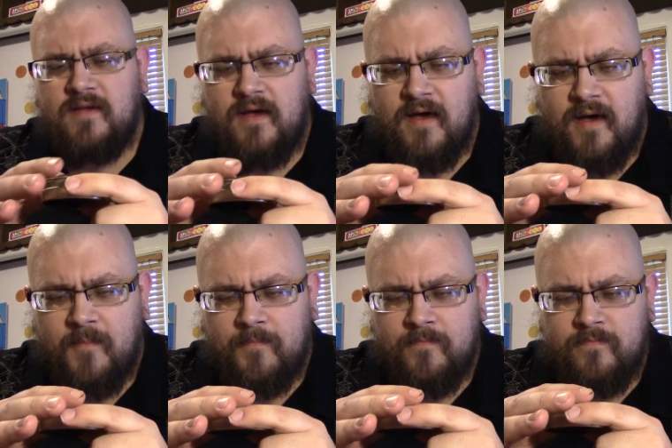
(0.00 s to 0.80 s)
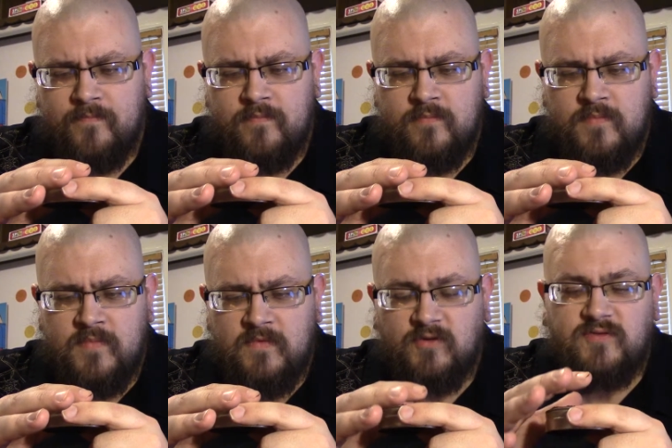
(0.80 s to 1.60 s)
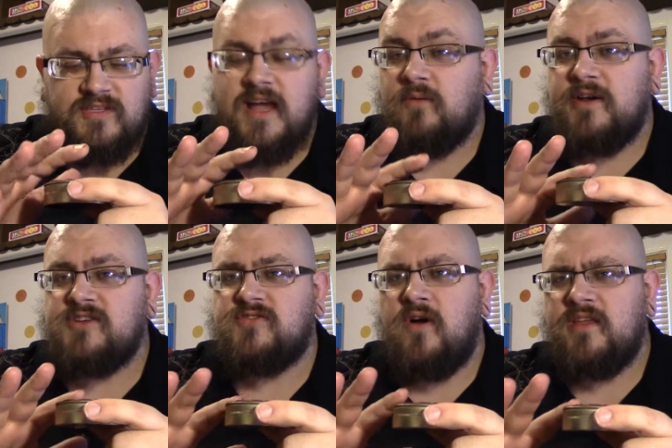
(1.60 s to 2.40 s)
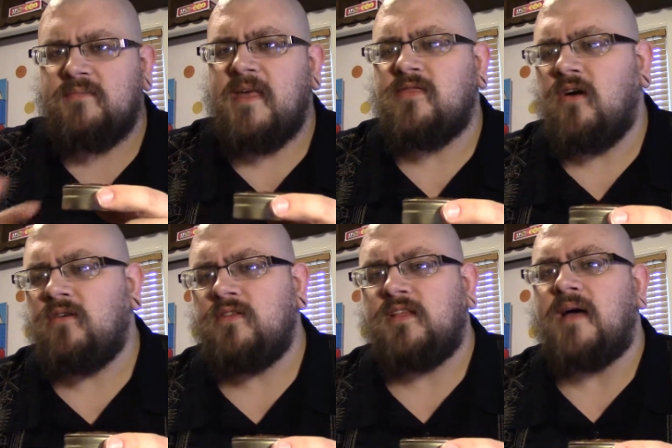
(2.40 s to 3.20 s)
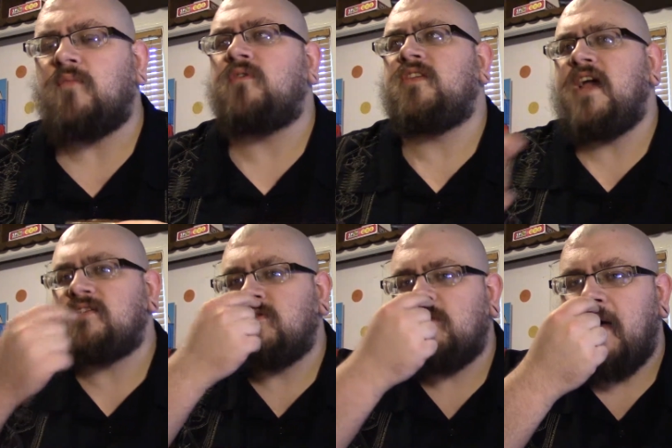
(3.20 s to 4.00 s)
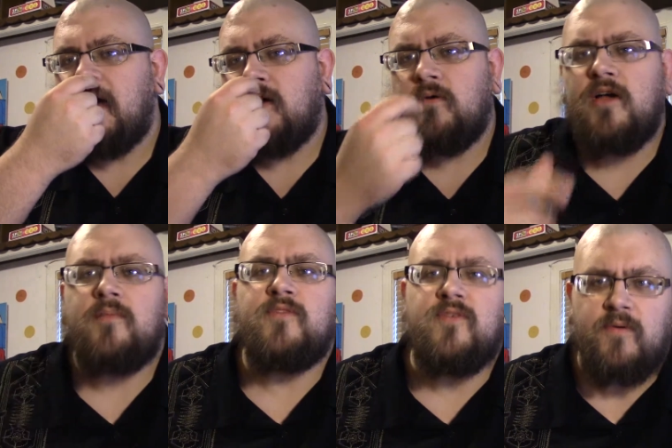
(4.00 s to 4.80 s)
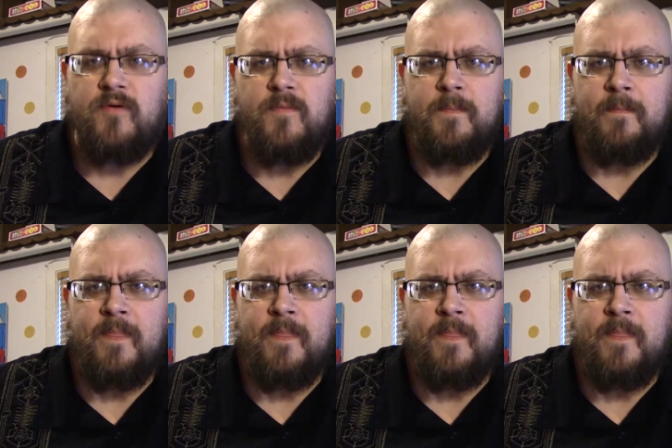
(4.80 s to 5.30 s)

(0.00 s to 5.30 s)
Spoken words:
First of all, it's not quite as strong in the menthol, and a lot more of the natural tobacco comes through.